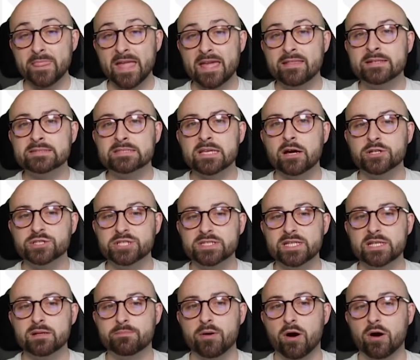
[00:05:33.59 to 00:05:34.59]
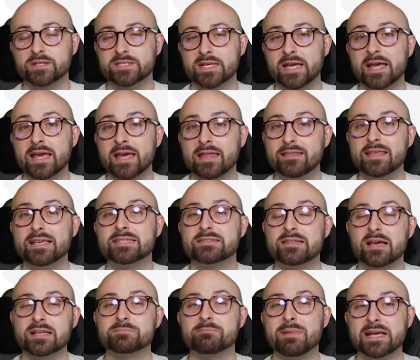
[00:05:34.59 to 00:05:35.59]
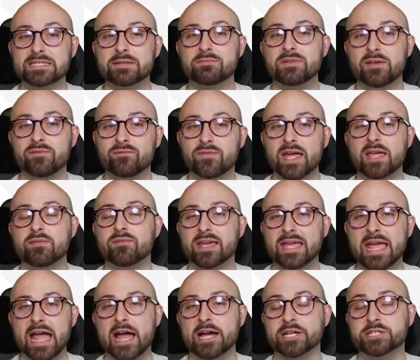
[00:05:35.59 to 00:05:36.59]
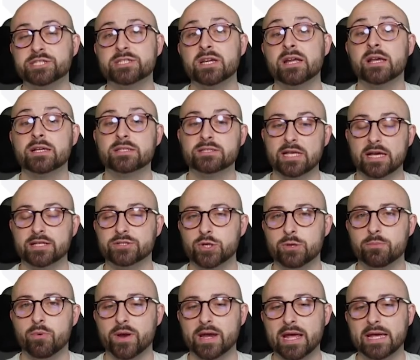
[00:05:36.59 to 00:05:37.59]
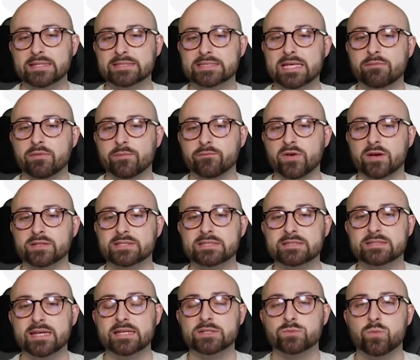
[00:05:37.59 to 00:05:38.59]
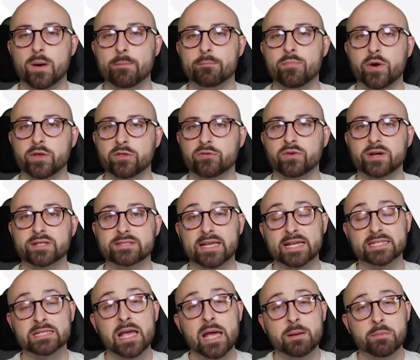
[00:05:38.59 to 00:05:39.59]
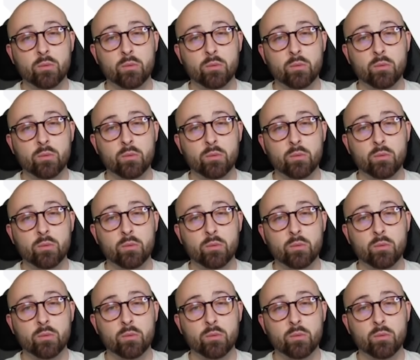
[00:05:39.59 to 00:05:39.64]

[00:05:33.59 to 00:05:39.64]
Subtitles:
And then touches in the box. This does massively favour Cash at 2.87 versus Dean's 1.36.